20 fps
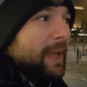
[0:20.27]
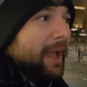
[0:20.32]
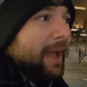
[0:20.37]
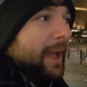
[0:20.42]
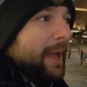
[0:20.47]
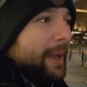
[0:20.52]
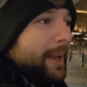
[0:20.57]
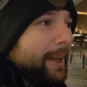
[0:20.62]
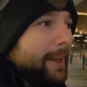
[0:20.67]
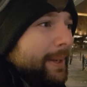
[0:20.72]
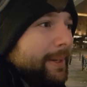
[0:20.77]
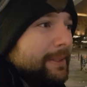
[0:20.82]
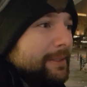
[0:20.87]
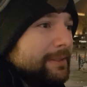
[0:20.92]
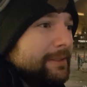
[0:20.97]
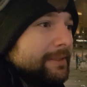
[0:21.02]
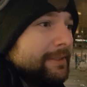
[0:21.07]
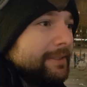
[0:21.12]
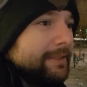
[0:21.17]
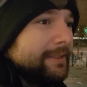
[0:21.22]

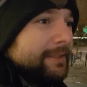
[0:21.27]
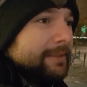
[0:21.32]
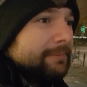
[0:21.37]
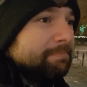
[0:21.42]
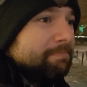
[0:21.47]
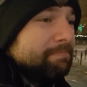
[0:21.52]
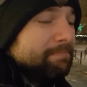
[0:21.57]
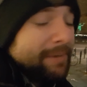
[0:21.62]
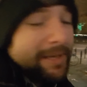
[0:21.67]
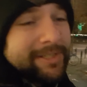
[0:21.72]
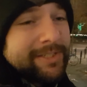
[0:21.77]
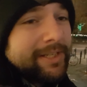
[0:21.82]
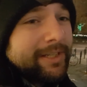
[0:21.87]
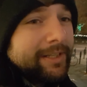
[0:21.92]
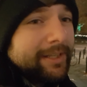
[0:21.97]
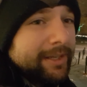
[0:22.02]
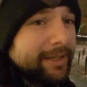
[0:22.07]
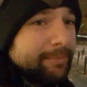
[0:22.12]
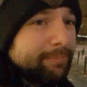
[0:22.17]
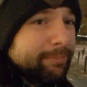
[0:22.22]
And
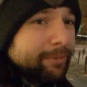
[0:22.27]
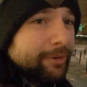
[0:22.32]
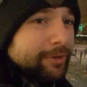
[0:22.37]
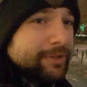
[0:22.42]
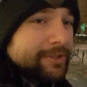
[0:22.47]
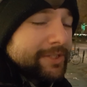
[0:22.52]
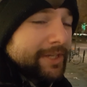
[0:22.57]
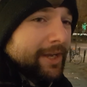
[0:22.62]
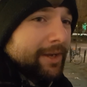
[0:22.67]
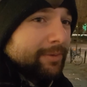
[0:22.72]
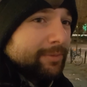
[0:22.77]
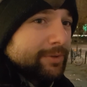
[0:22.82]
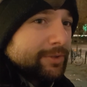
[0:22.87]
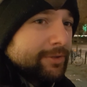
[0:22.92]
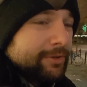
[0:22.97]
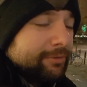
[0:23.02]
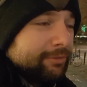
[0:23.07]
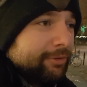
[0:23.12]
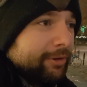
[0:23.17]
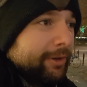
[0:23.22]
basically it boils down
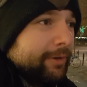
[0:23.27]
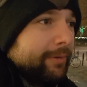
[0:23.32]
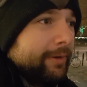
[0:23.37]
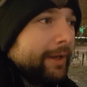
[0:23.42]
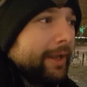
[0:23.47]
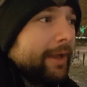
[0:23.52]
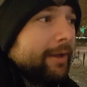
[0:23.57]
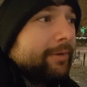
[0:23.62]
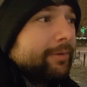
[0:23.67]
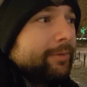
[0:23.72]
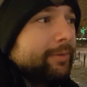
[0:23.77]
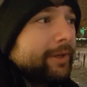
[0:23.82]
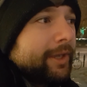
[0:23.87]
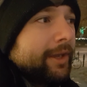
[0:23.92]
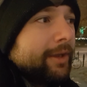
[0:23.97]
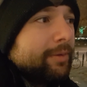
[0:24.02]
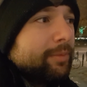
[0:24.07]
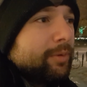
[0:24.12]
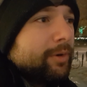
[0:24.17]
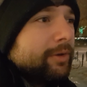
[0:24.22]
to figuring out,
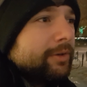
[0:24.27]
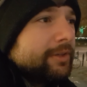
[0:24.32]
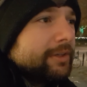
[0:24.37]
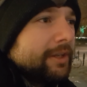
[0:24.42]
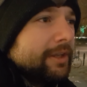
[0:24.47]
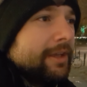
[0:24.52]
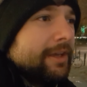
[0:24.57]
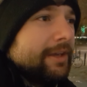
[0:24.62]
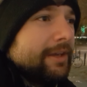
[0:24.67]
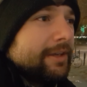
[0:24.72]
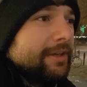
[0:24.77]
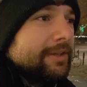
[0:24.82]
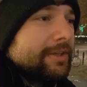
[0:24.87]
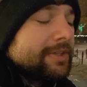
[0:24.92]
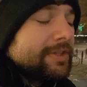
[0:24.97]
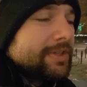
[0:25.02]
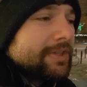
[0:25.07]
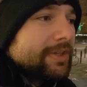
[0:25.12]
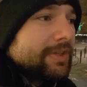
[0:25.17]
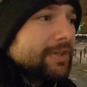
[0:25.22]
okay, what
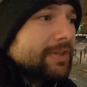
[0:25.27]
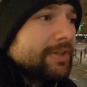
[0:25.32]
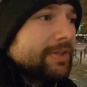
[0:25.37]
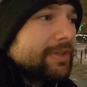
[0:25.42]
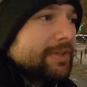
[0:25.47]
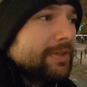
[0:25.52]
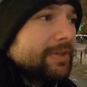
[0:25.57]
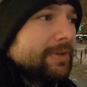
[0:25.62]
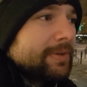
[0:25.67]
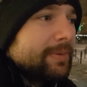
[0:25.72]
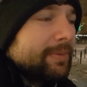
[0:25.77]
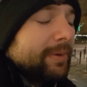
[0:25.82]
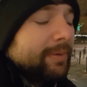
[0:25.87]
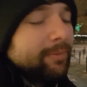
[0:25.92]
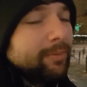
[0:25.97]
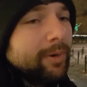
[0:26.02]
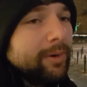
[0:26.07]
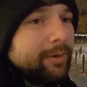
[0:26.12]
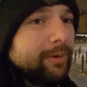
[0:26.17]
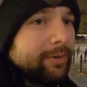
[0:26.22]

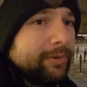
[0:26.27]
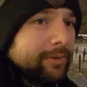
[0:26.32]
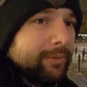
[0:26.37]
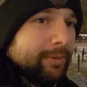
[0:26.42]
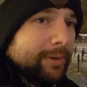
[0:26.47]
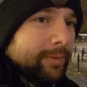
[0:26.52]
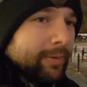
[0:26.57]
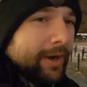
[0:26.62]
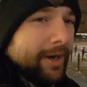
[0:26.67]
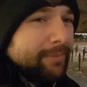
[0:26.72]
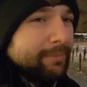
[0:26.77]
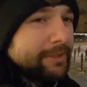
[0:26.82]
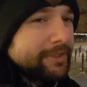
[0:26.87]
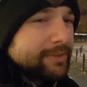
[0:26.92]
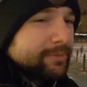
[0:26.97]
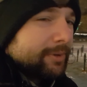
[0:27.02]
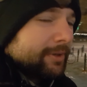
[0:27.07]
are the requirements?